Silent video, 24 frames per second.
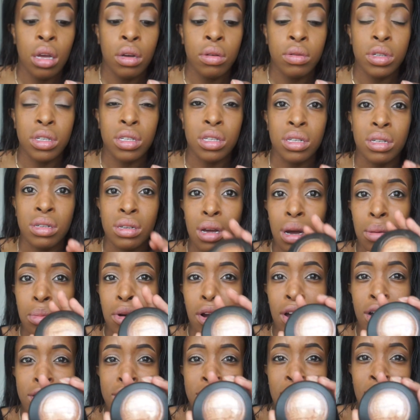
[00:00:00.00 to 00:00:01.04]
What is it?
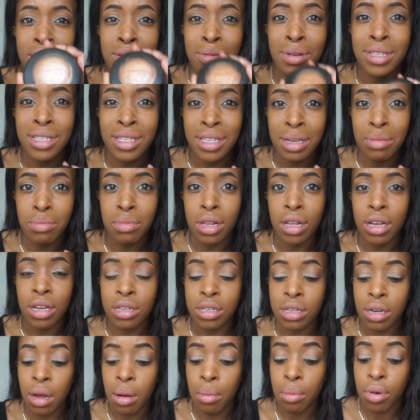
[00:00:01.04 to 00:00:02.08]
Bronzer? I was about to say
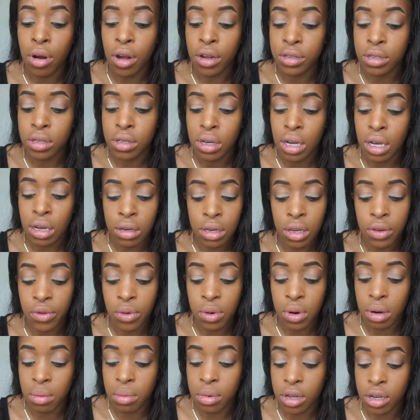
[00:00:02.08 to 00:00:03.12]
blush. Bronzer? I don't even
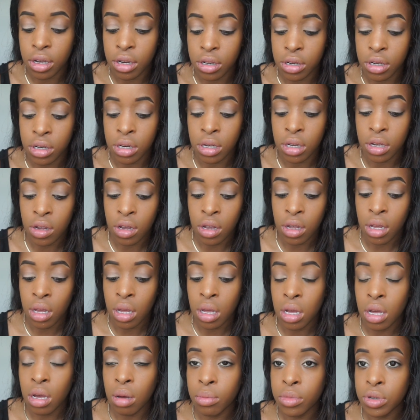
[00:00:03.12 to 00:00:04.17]
wear blush.
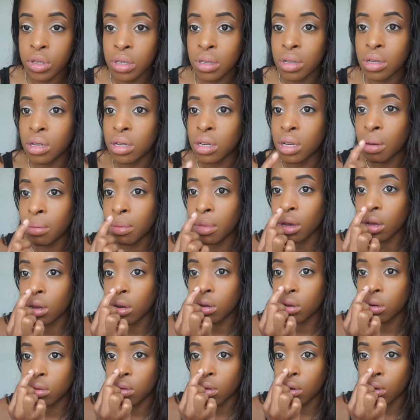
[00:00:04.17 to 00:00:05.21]
I'm not
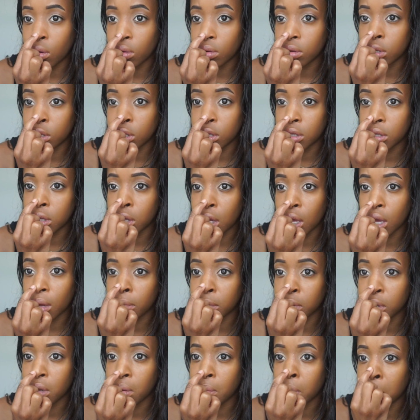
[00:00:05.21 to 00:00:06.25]
gonna do the whole cheek thing. I'm
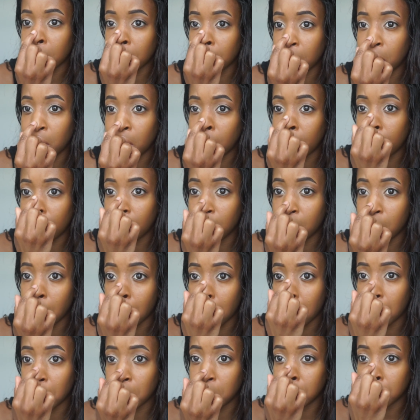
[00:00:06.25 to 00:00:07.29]
just gonna put a little on my
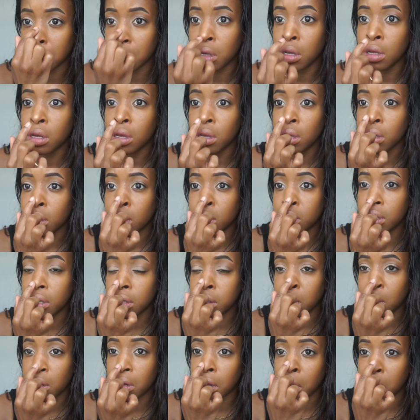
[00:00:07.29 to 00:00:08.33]
nose because
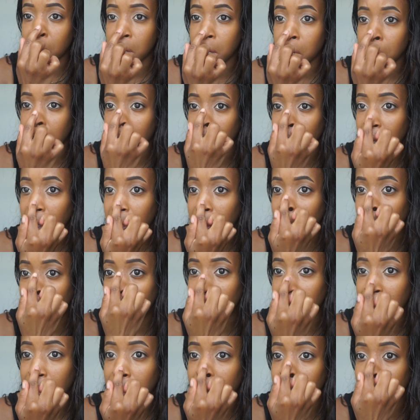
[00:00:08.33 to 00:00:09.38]
that's all I like. I don't
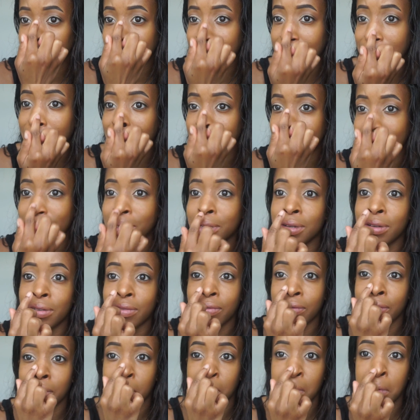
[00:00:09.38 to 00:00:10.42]
like all that cheek stuff.
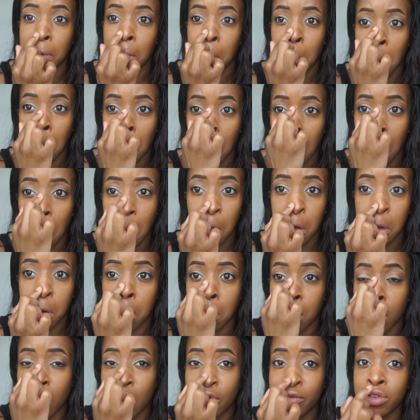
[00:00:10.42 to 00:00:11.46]
I don't.
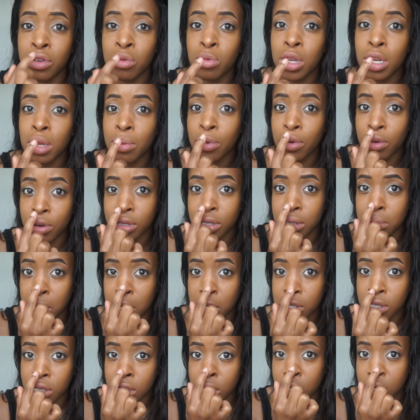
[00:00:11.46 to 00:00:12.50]
I have too many pores in my
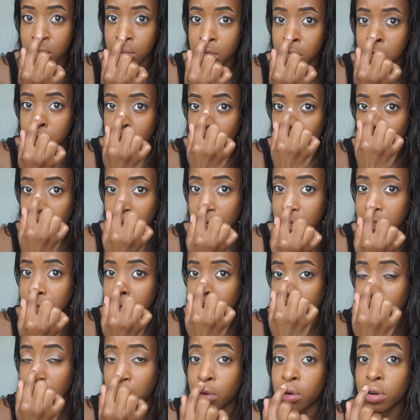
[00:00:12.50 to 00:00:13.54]
cheeks to be drawing
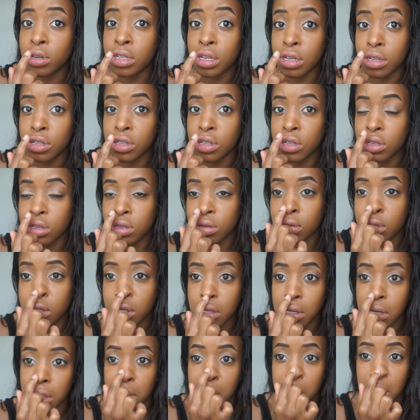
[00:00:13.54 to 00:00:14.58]
more attention to it.
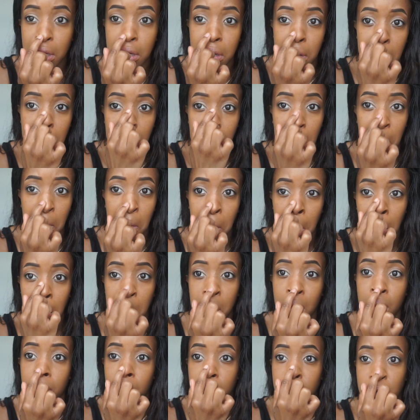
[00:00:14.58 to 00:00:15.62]
Like, I don't.
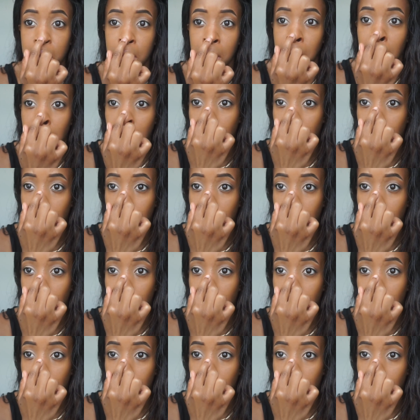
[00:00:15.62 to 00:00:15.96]
I'm good.